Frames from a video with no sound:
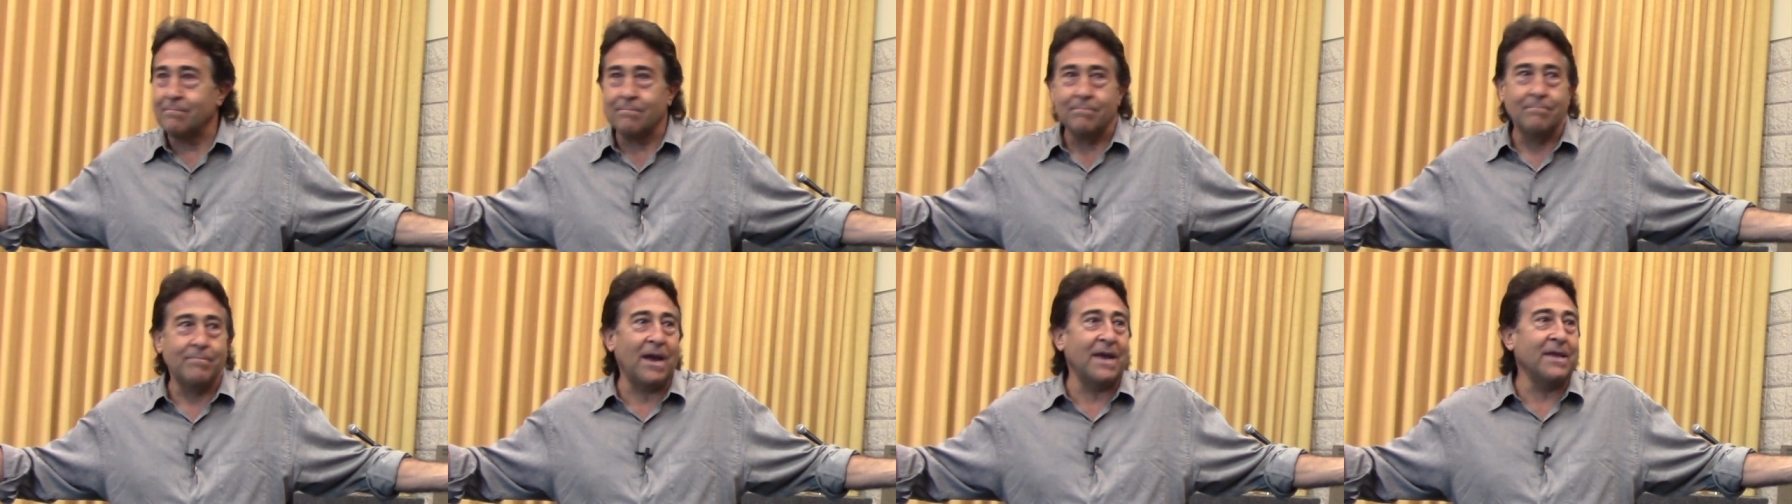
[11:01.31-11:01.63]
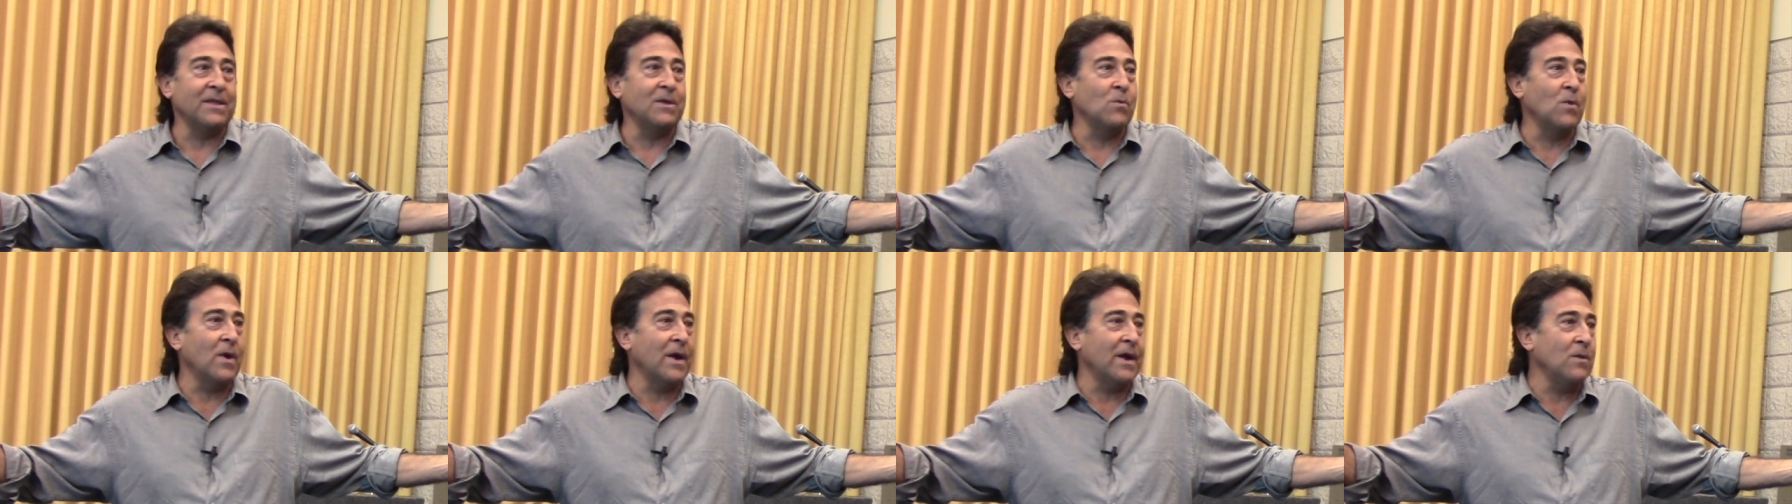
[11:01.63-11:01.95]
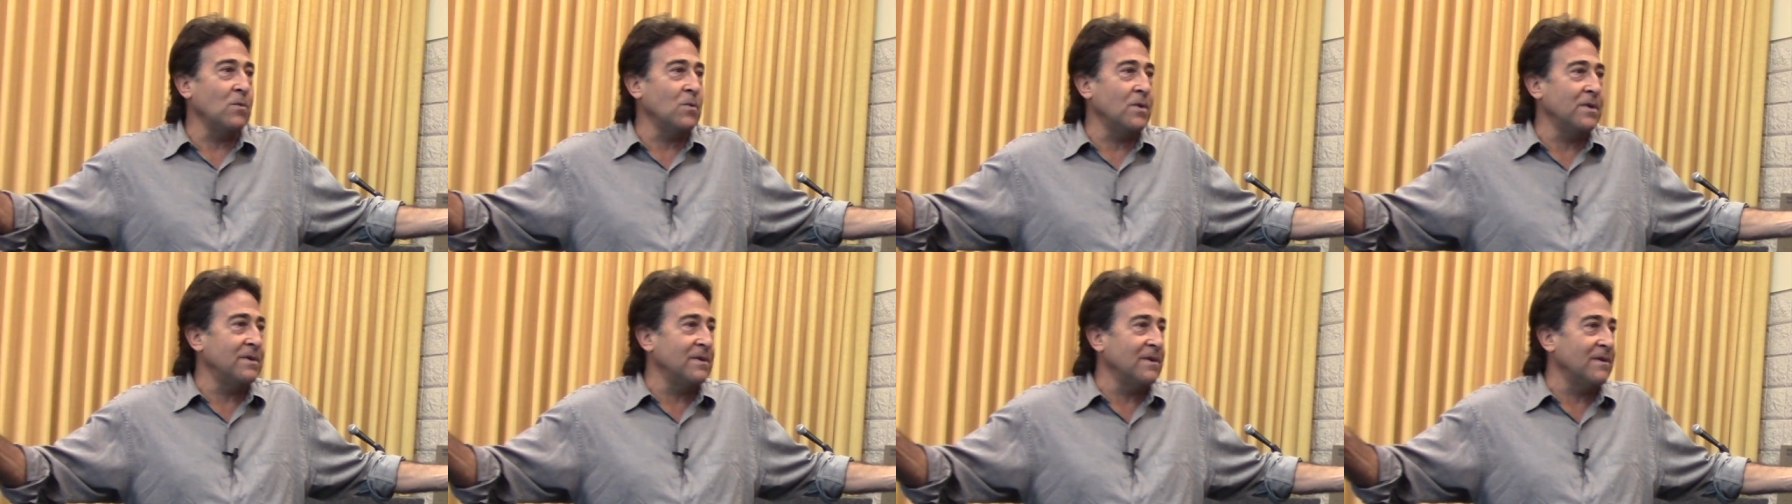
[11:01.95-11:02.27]
By the way,
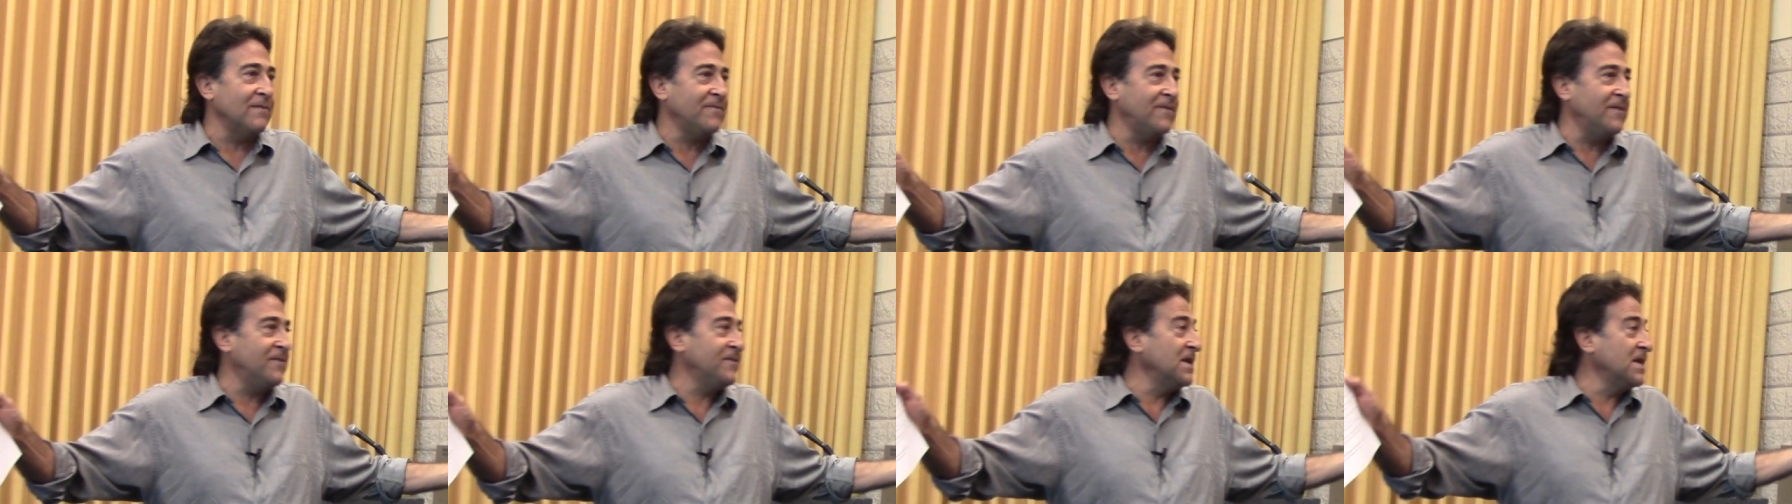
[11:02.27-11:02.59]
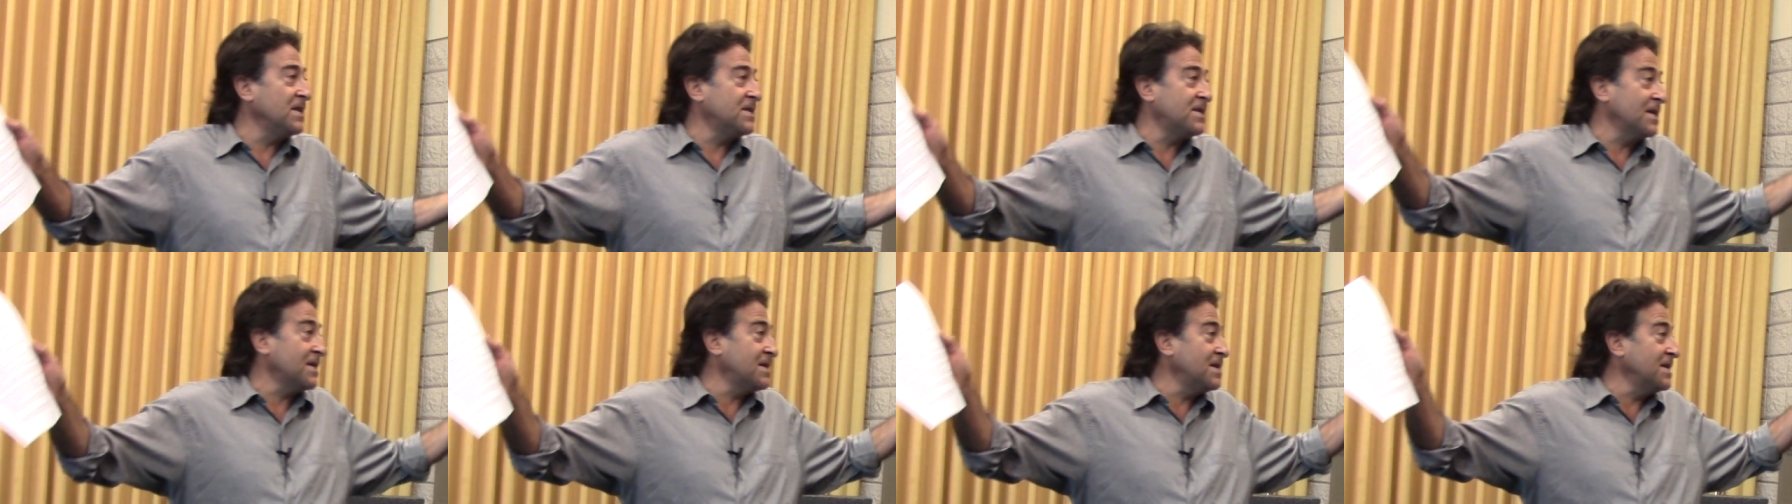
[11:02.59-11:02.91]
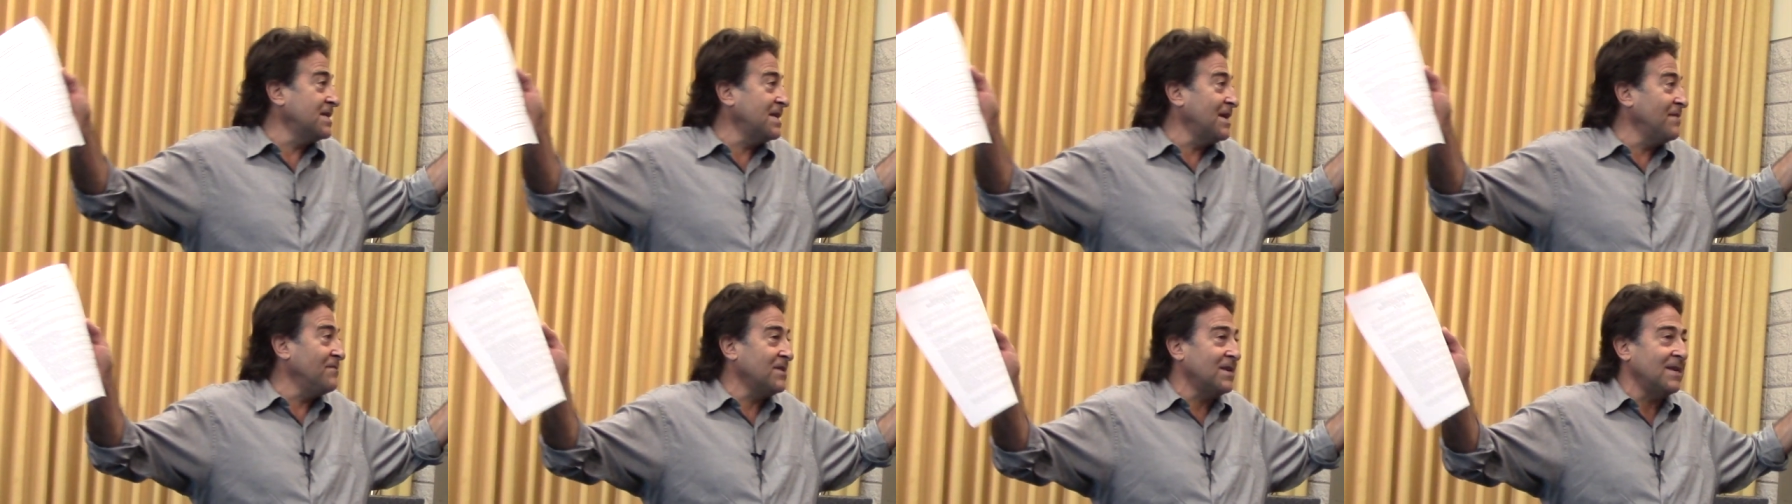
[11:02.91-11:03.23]
when you're 15, 16,
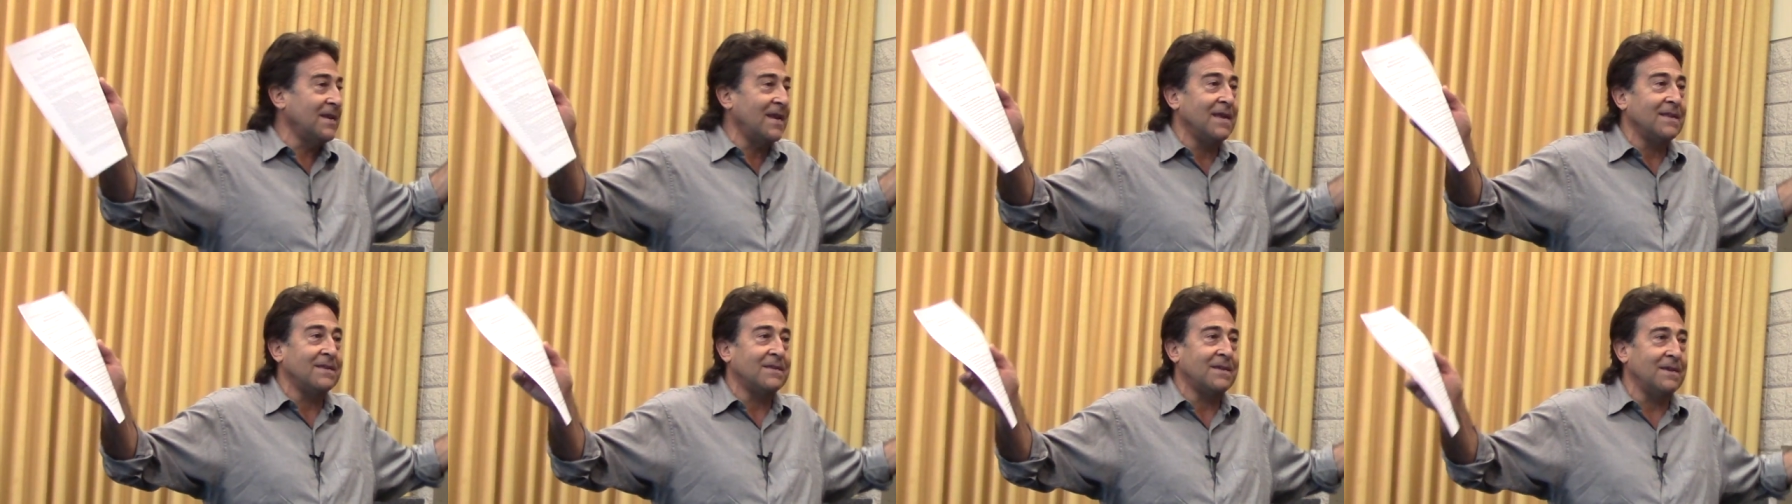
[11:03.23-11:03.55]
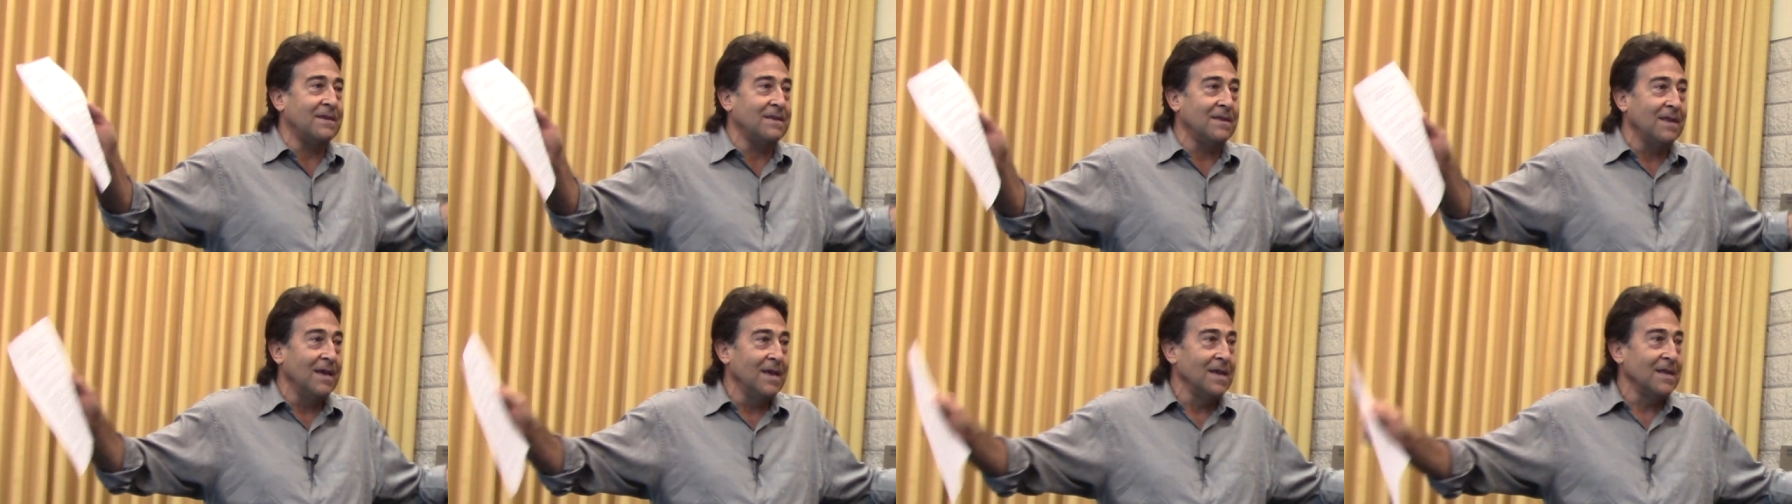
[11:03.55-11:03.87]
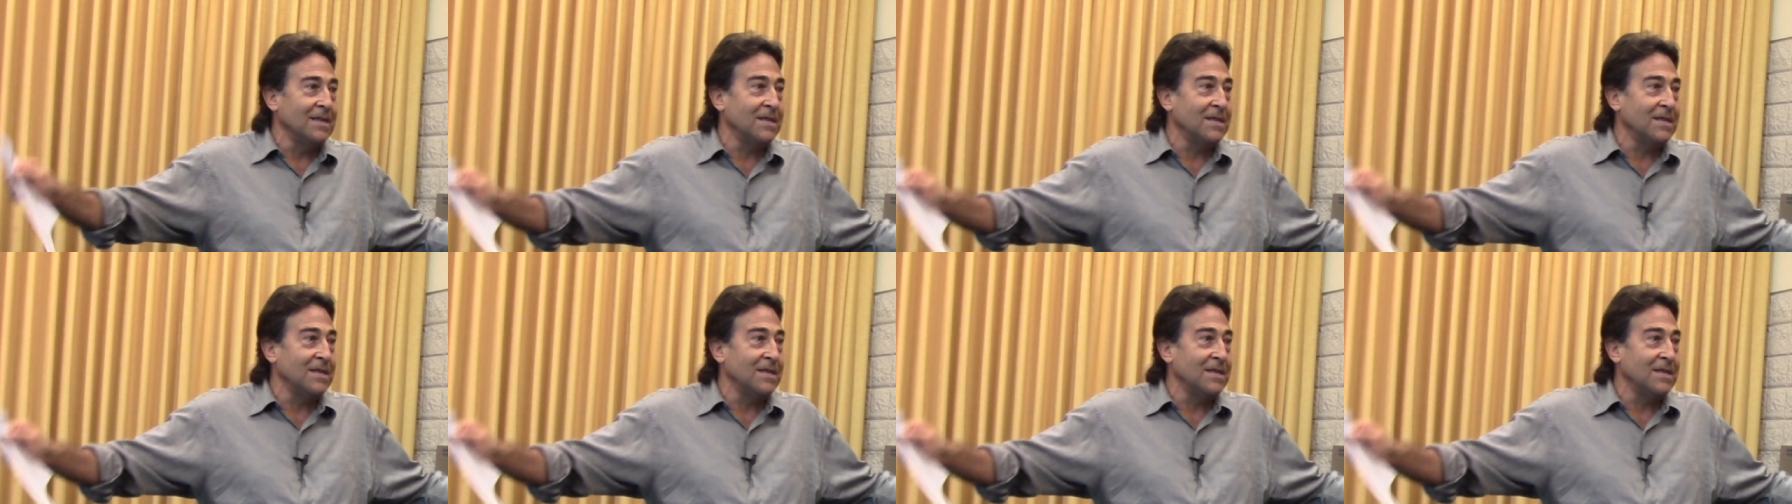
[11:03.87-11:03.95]
17, 18,